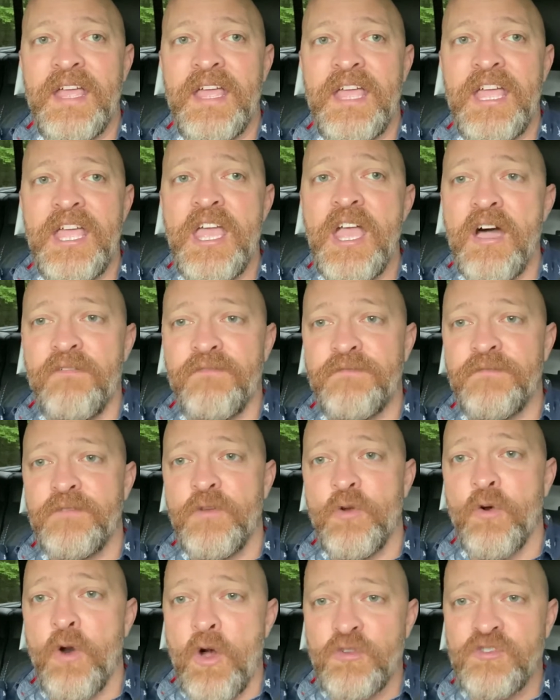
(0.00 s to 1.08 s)
If
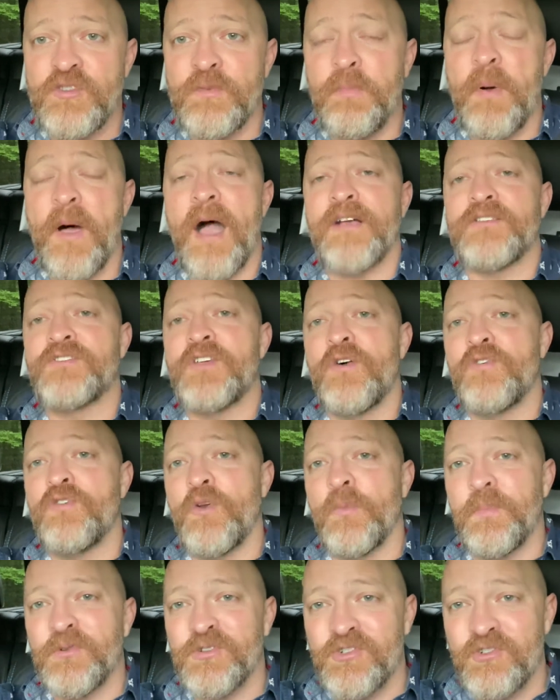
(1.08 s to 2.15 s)
you're on Suboxone, you're
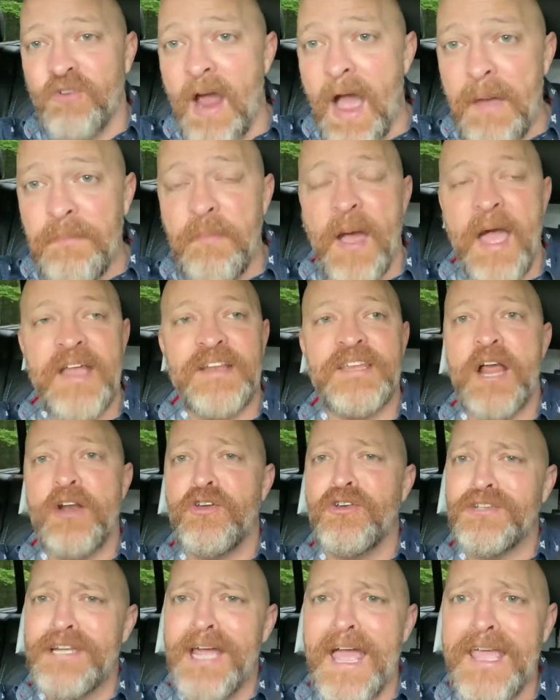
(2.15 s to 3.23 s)
prescribed by a doctor,
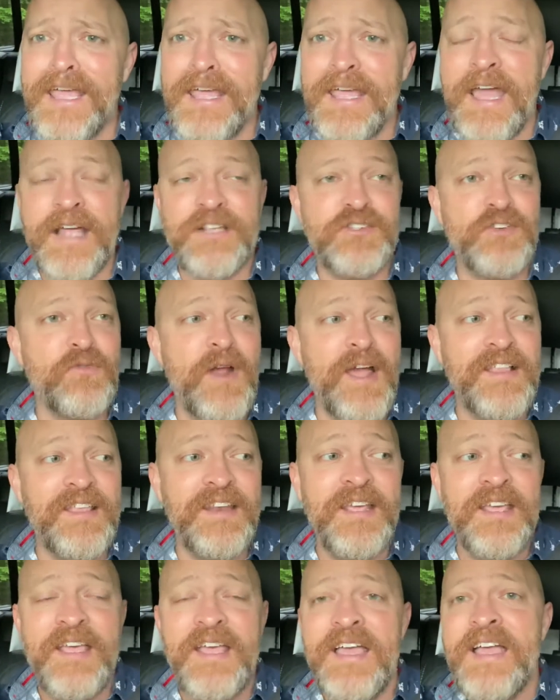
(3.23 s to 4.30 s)
you're taking as directed,
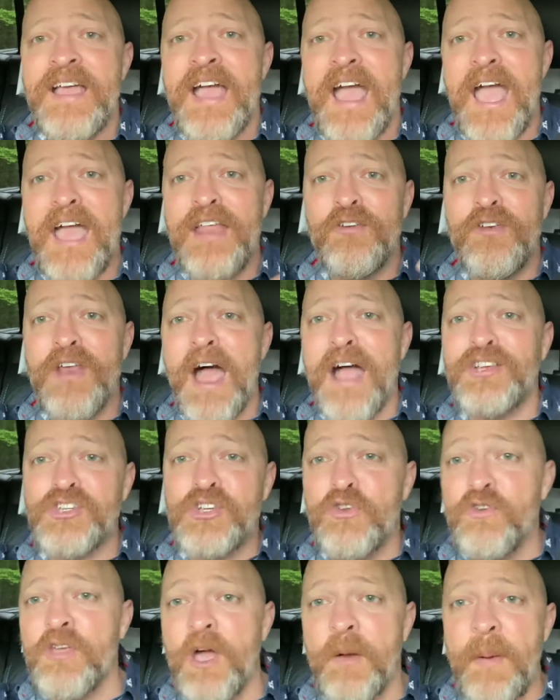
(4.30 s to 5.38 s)
and you're not
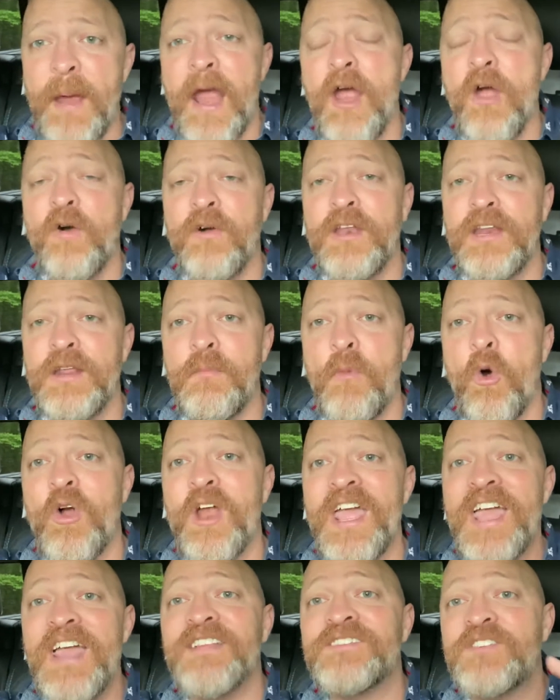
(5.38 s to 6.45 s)
shooting up heroin anymore,
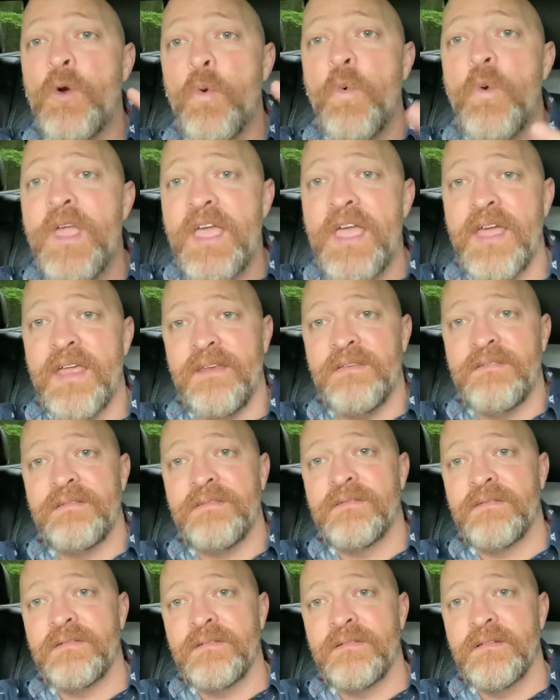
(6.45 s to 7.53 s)
it's a win.
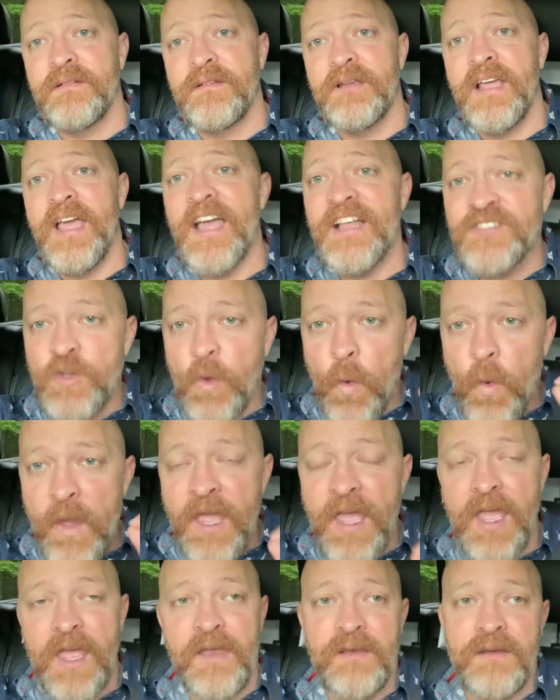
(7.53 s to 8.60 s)
It's a
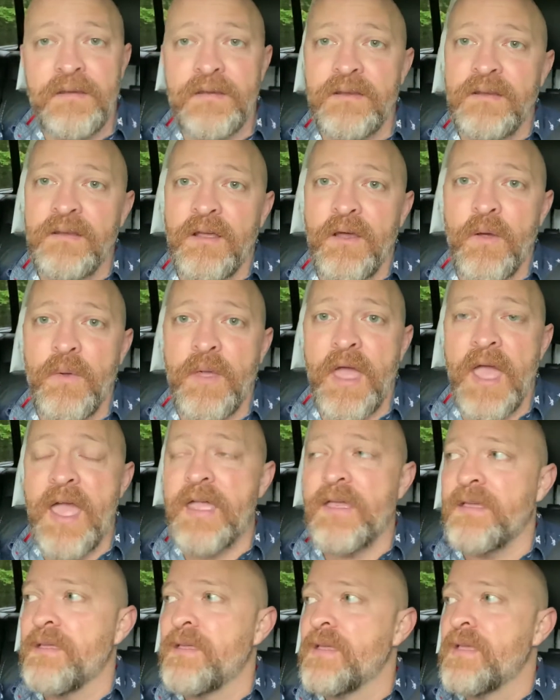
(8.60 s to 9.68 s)
win, okay?
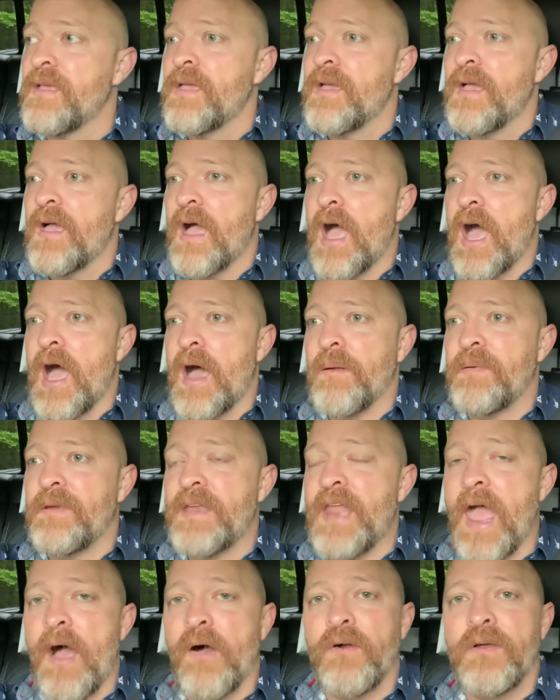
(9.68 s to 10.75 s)

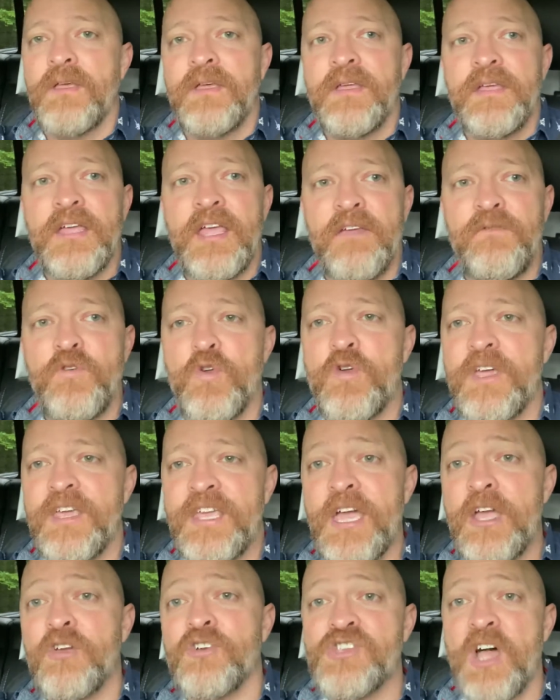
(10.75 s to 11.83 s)
Now, if you can get
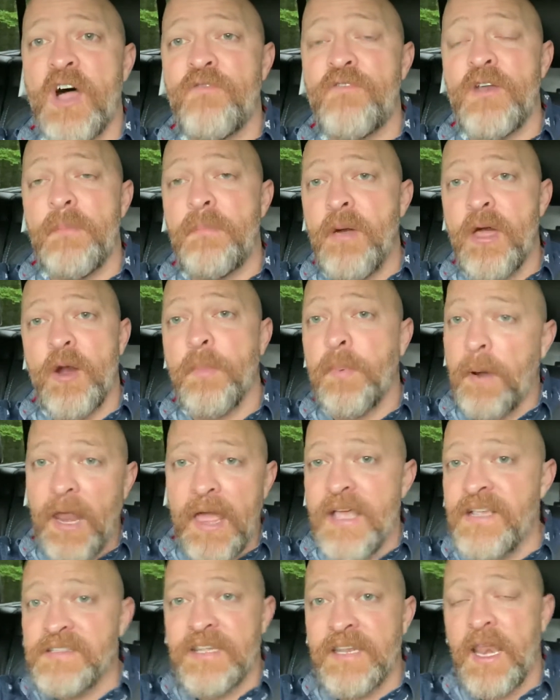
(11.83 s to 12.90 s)
yourself in a better
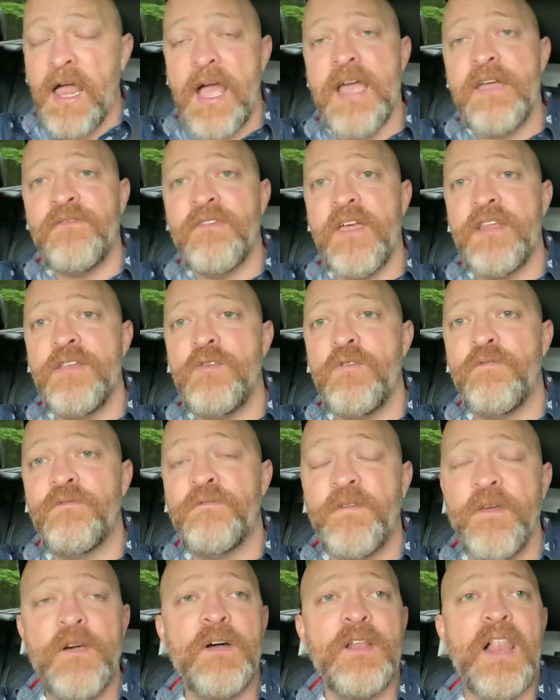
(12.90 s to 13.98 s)
place in life and you
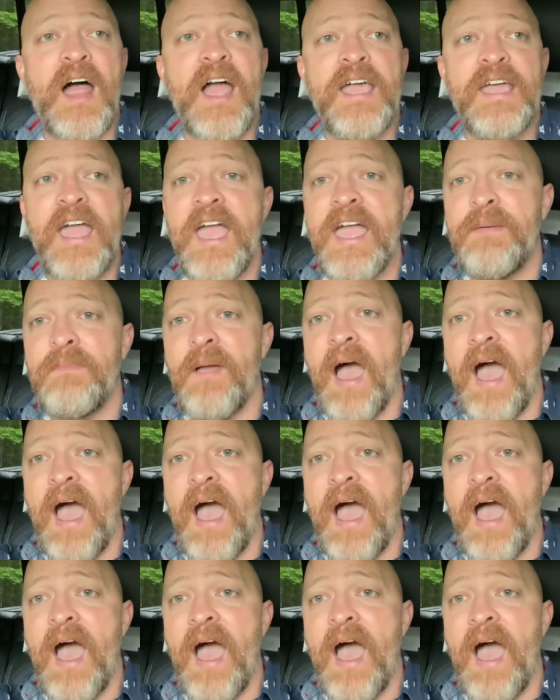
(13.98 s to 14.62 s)
feel like, hey,